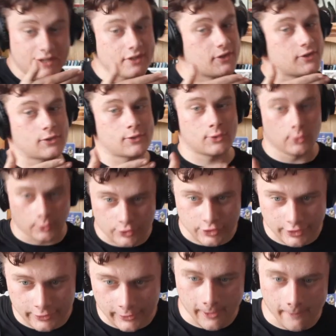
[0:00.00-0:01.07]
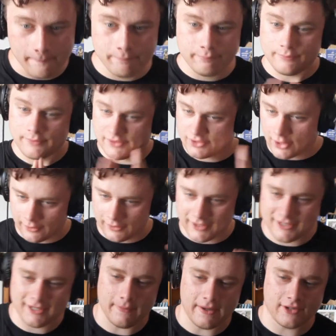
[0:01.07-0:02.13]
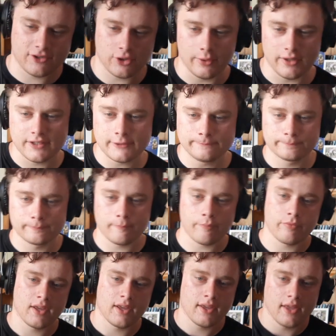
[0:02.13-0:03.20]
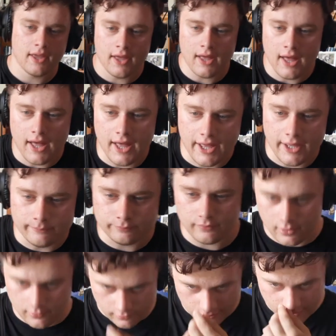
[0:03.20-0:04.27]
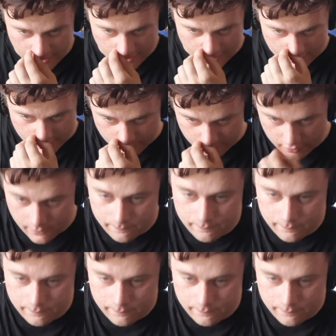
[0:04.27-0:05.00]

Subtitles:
scorching hot. So let's get back to it. Okay, here we go.